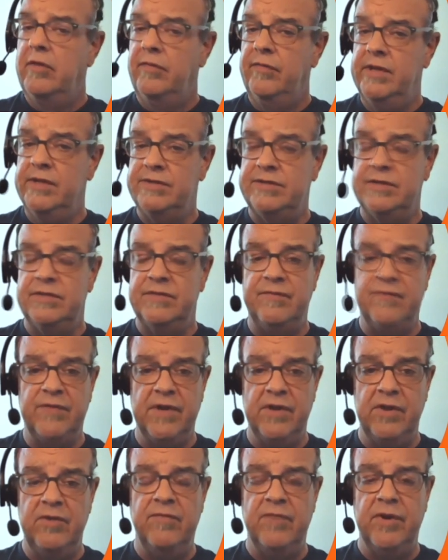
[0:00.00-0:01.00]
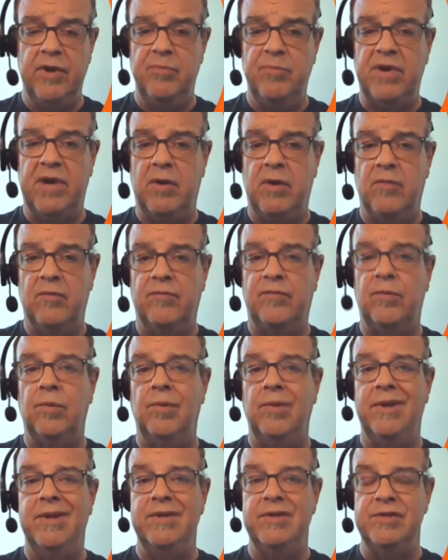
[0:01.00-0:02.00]
This is very, very
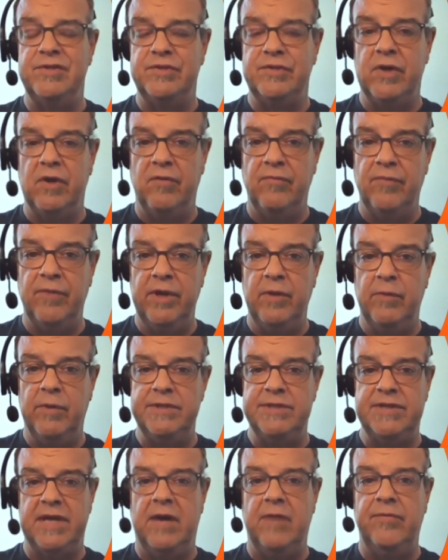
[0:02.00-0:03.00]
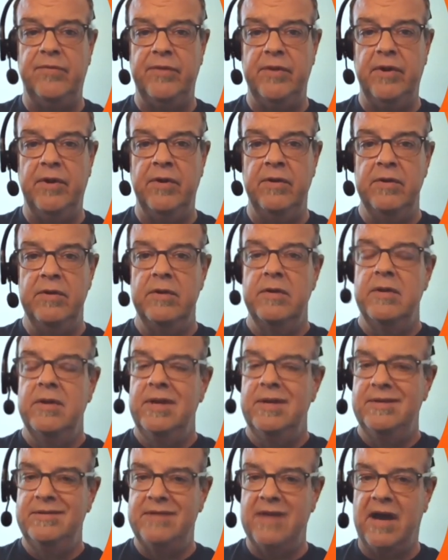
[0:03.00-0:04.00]
powerful in discovering what's out there,
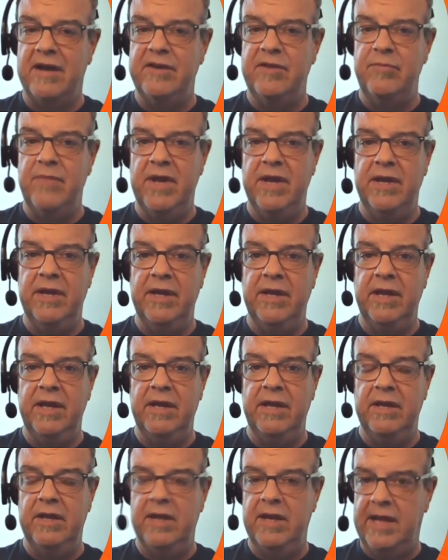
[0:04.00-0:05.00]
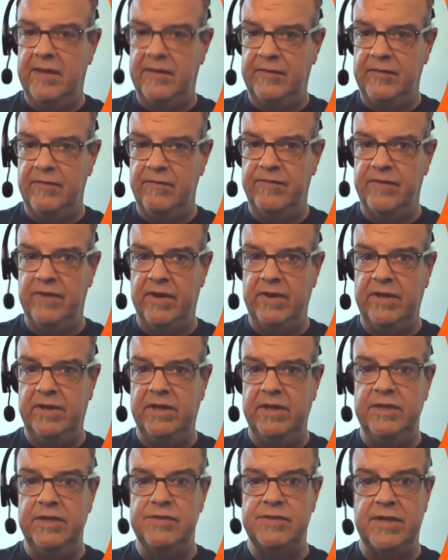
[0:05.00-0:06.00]
documenting it at the very
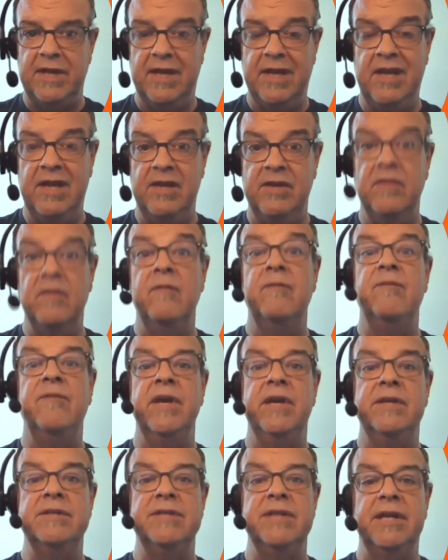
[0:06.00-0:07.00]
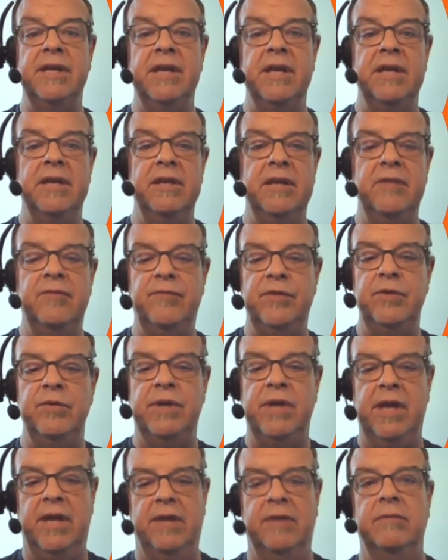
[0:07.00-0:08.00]
least, and fixing it if you
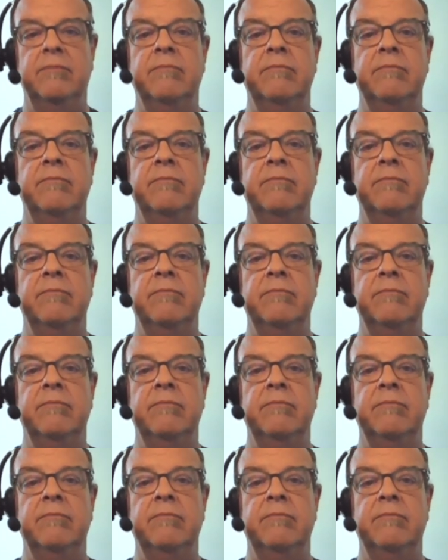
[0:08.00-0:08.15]
can.